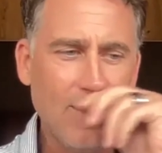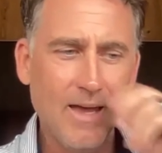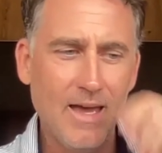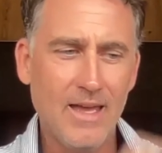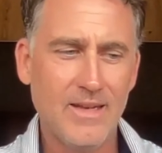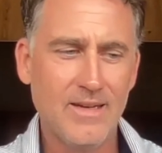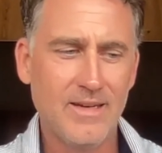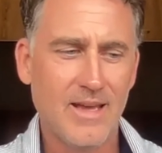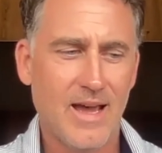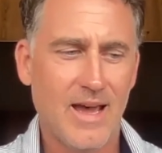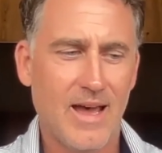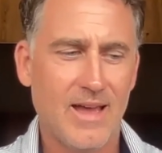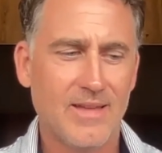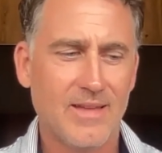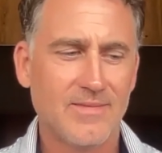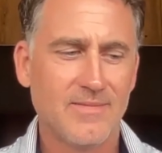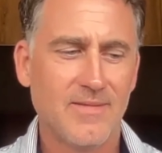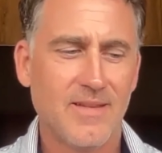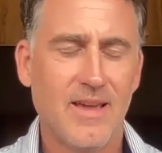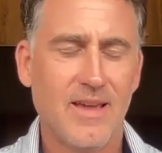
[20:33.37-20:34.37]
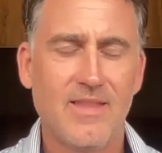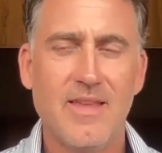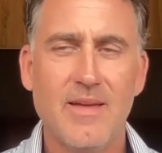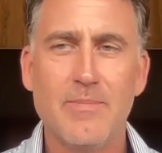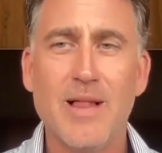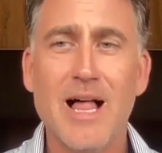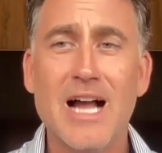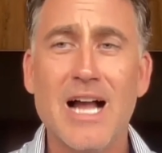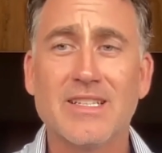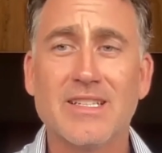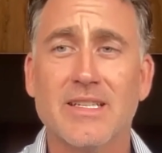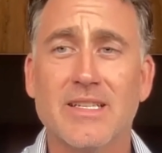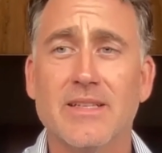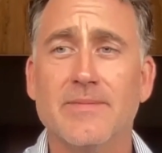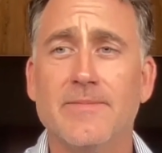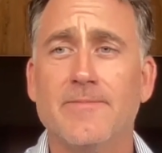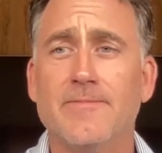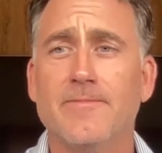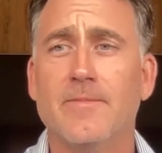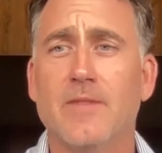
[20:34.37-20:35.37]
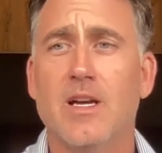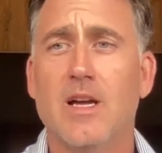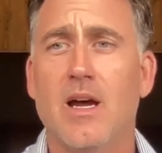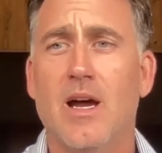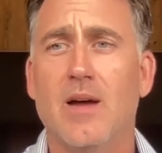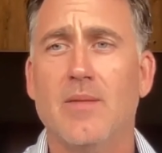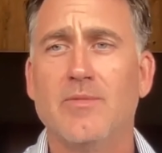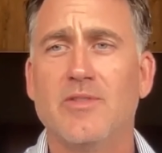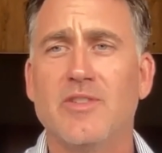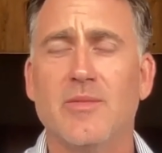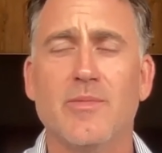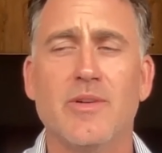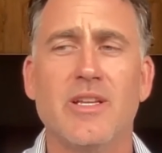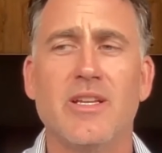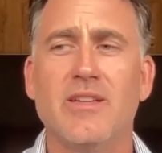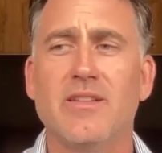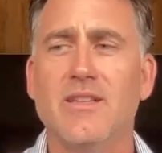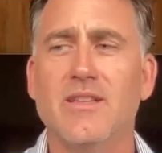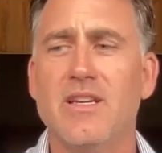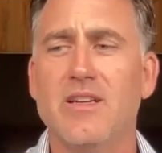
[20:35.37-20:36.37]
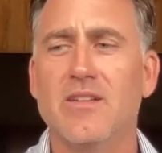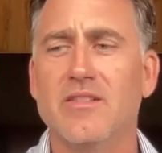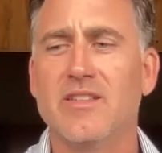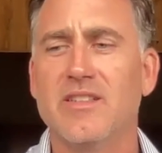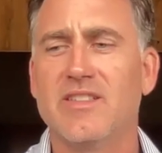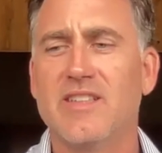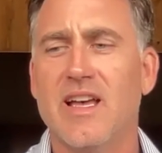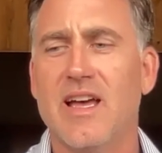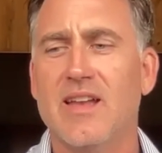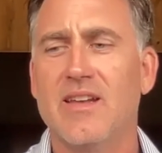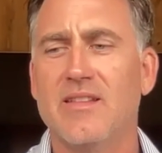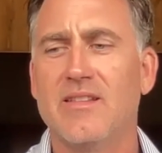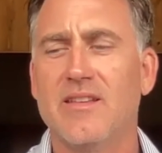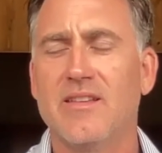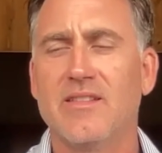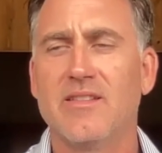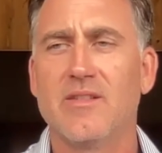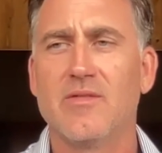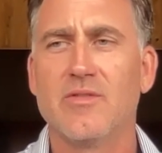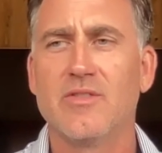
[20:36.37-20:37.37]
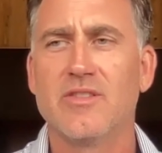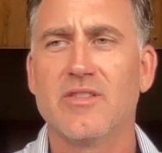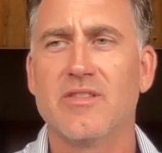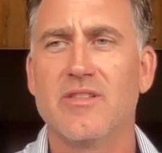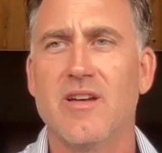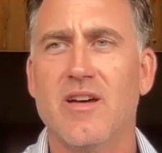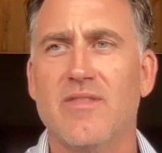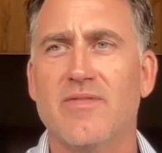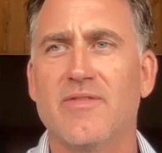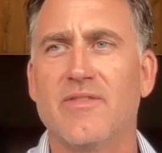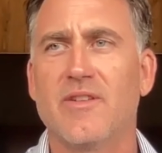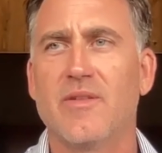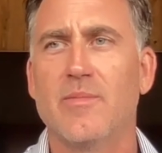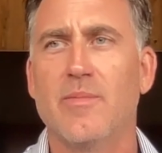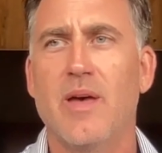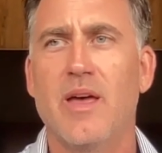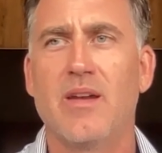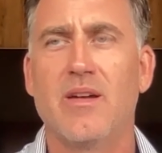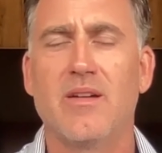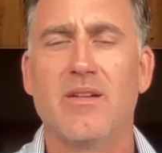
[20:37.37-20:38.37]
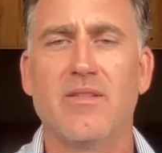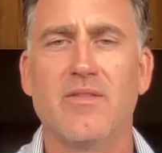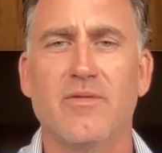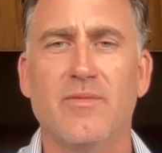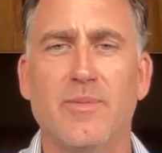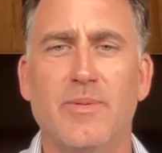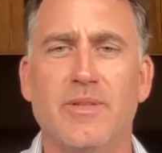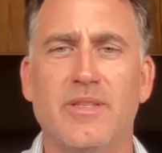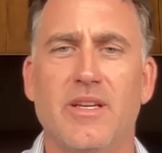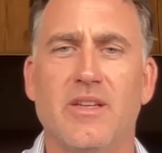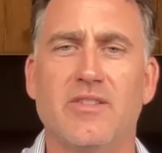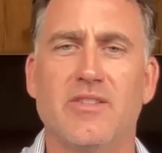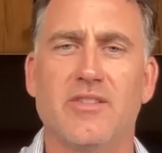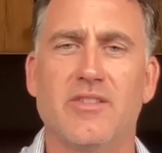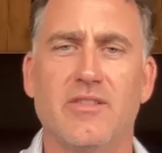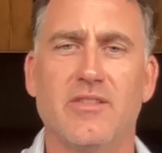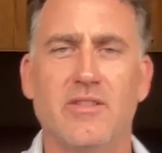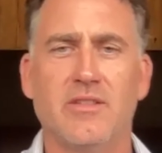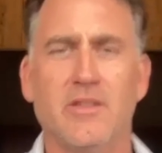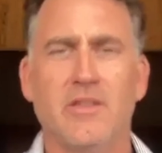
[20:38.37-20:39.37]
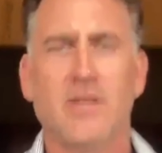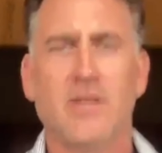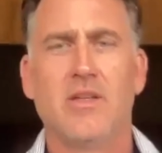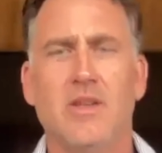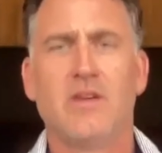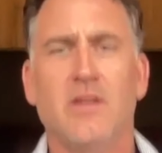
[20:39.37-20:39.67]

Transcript: And uh, and they blocked it. Um, somebody in legal decided that there was enough competitive potential